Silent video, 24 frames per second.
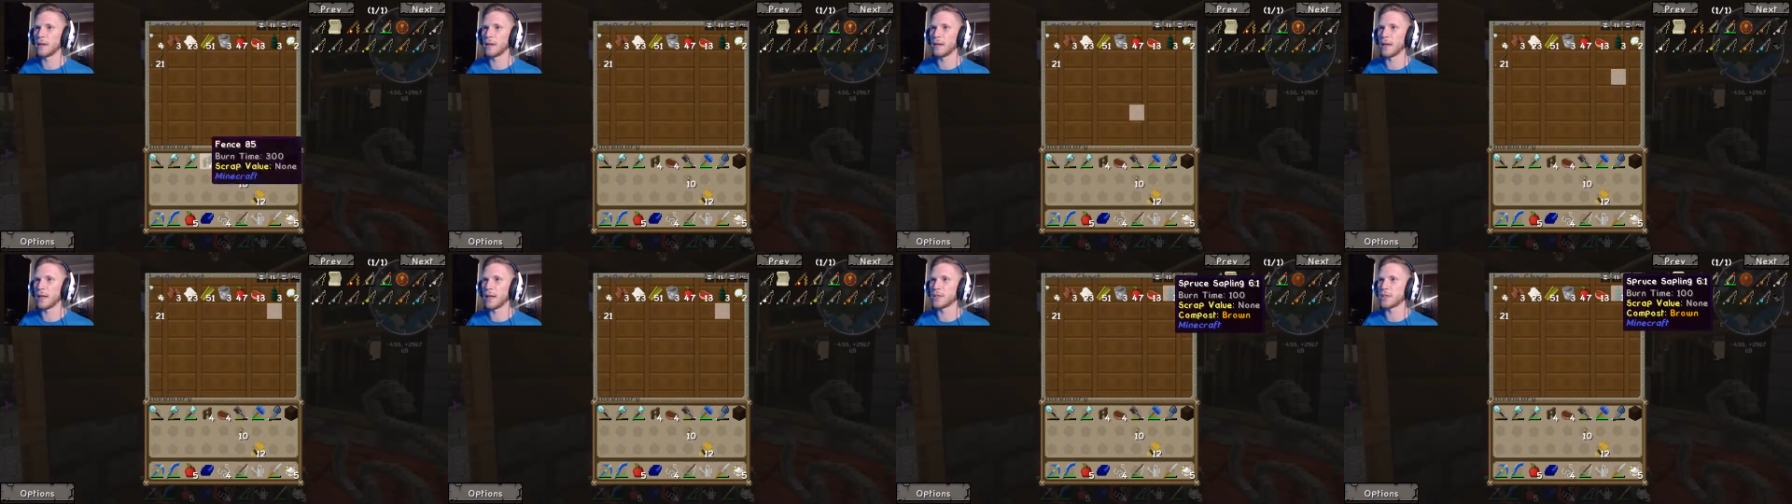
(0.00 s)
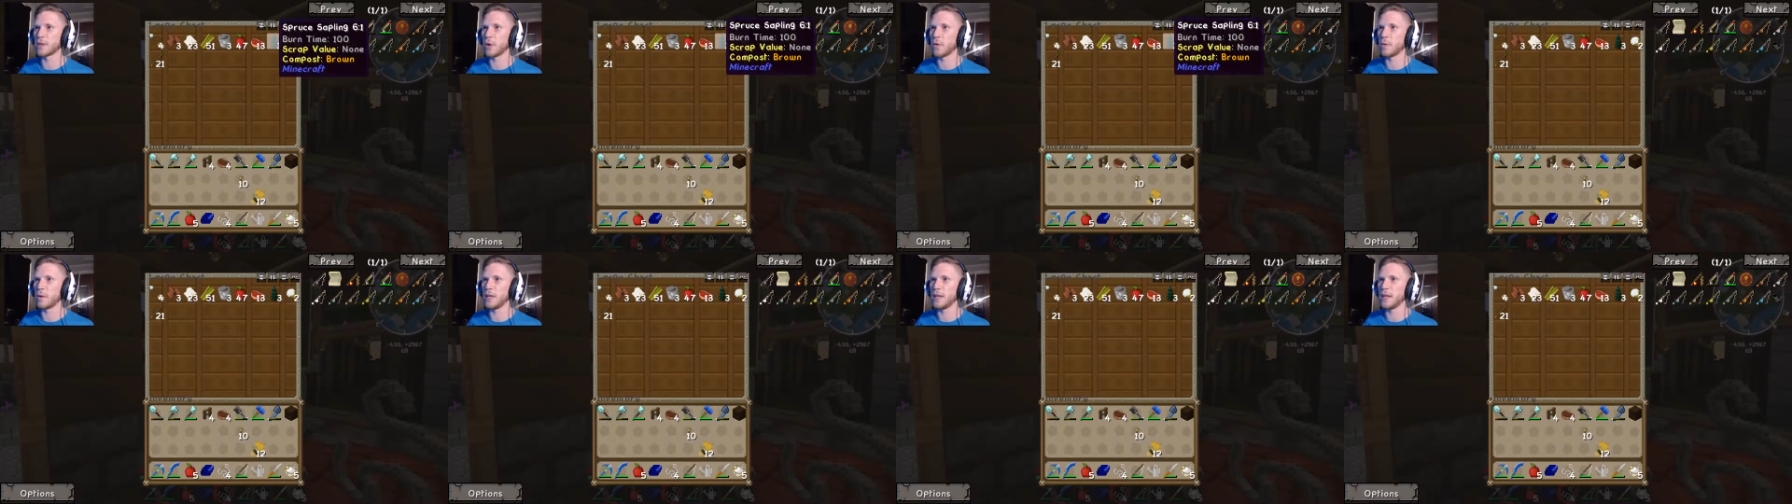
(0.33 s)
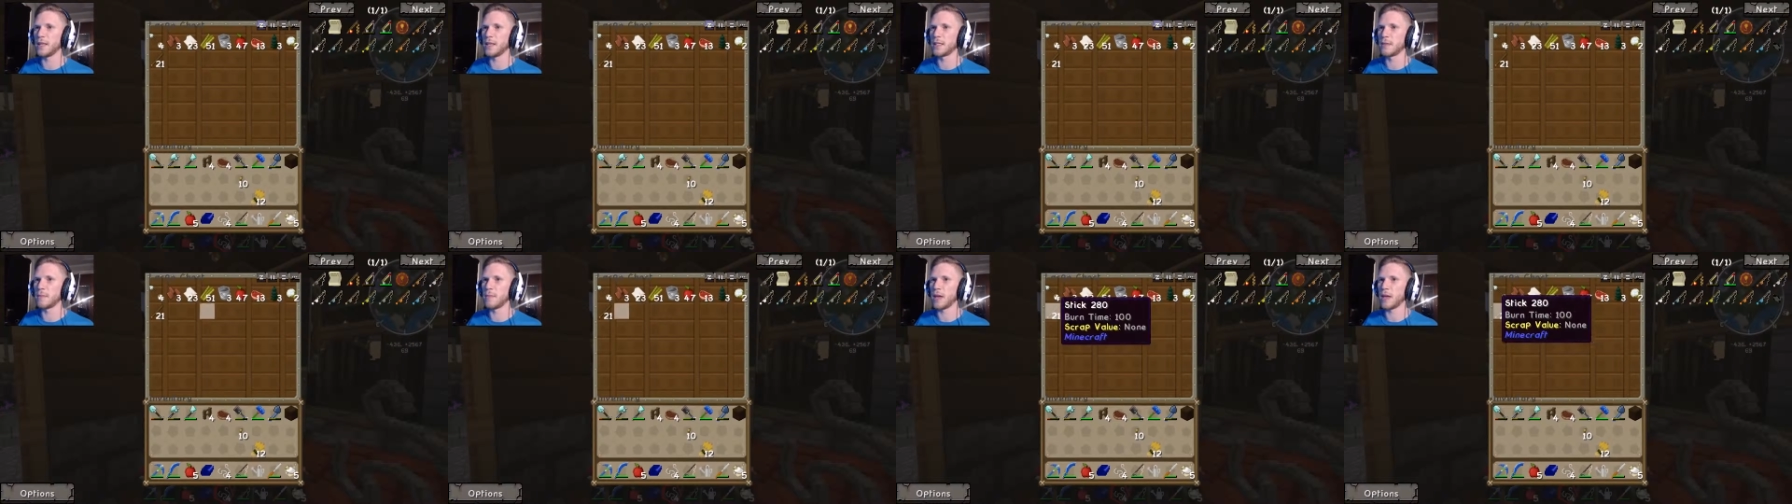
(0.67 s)
that's all we
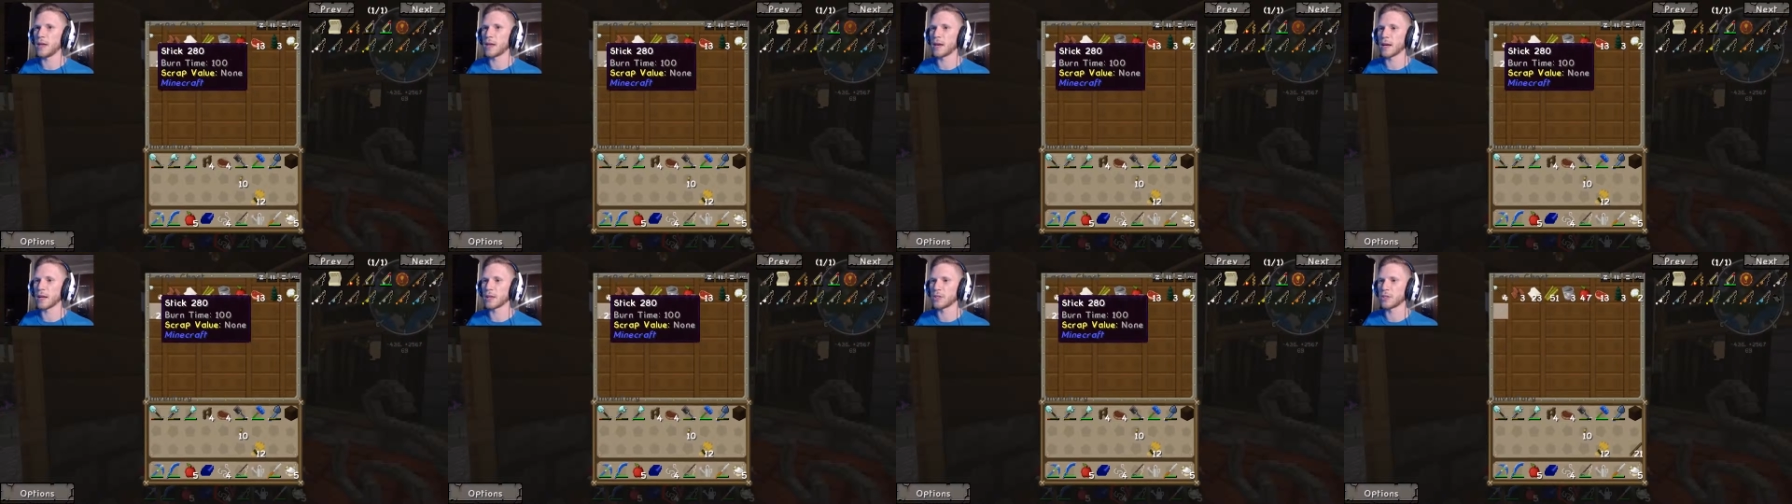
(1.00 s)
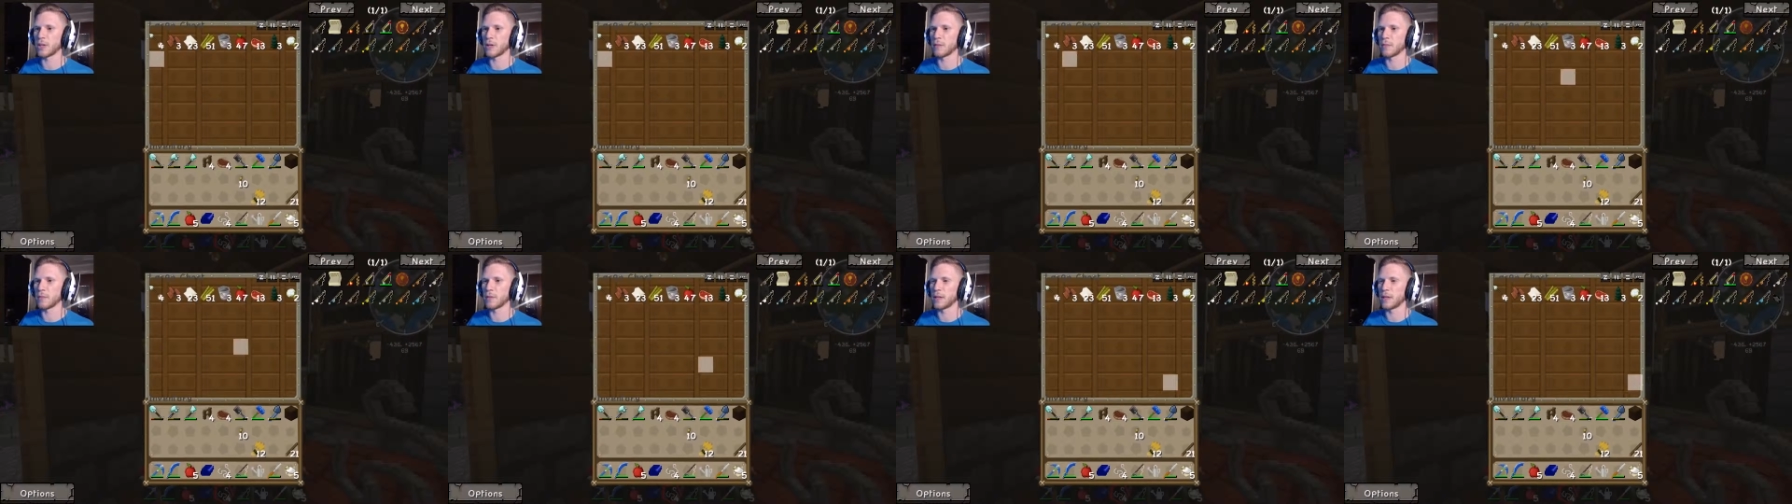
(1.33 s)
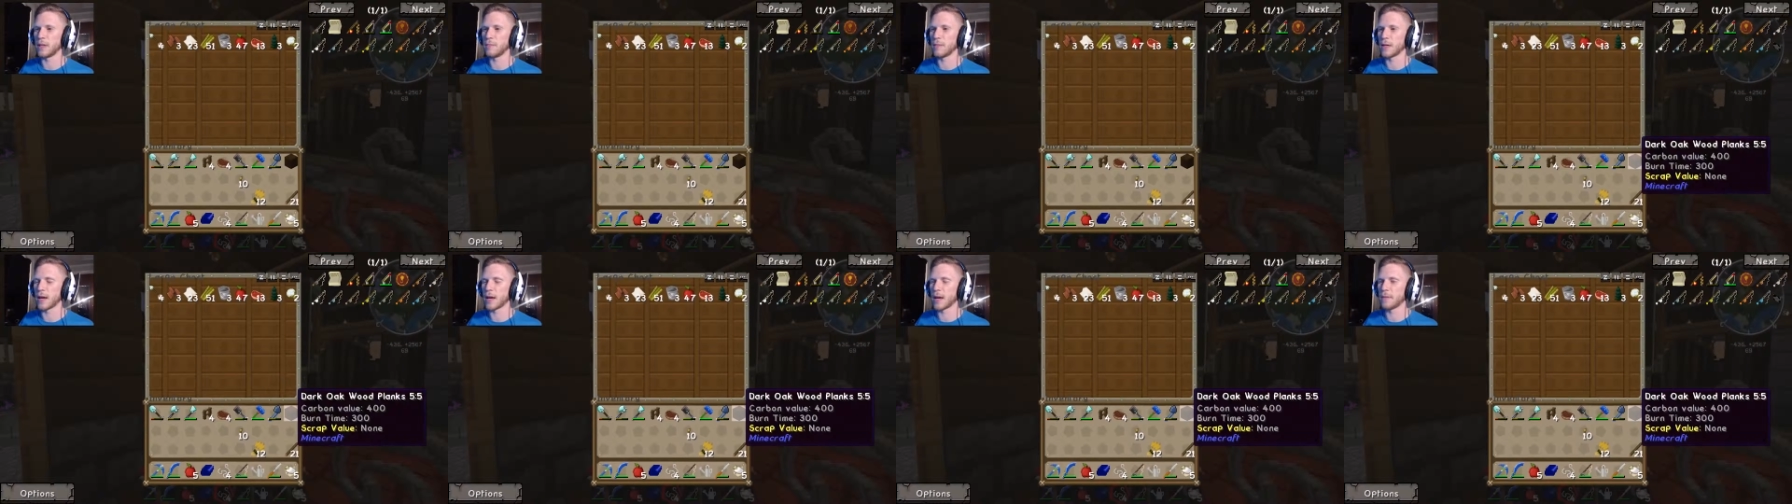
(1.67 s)
need to make. Actually, I'm gonna
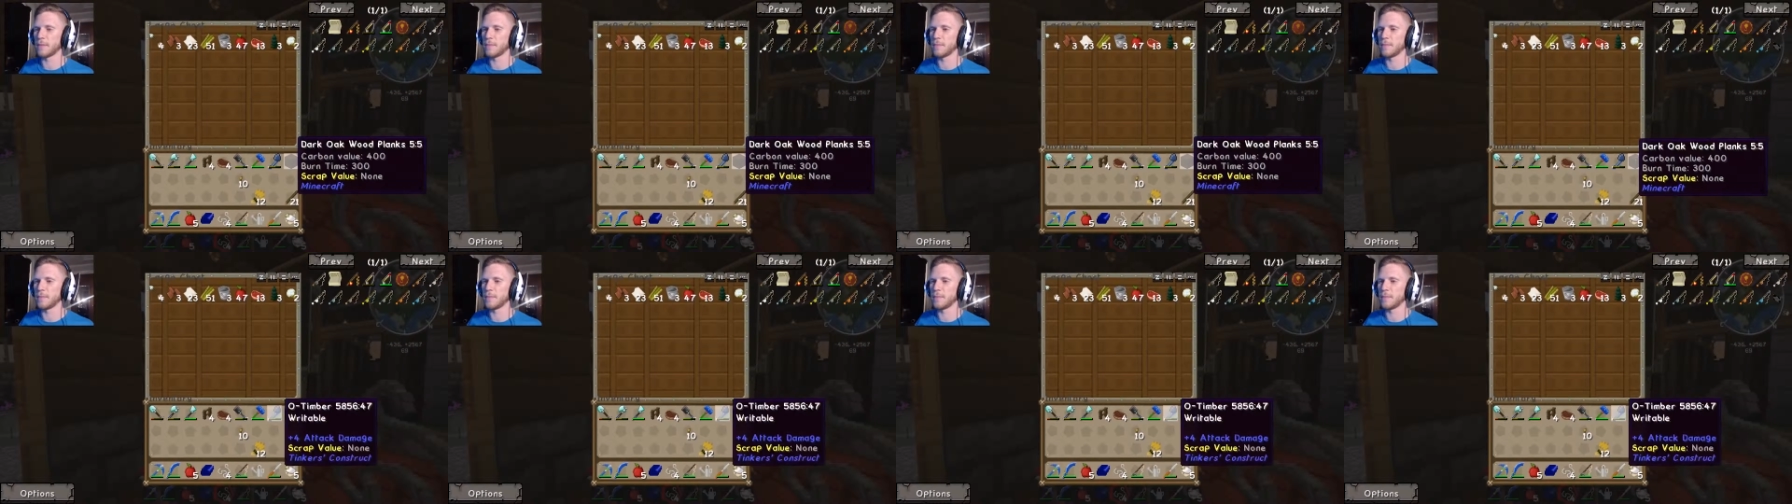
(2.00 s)
keep that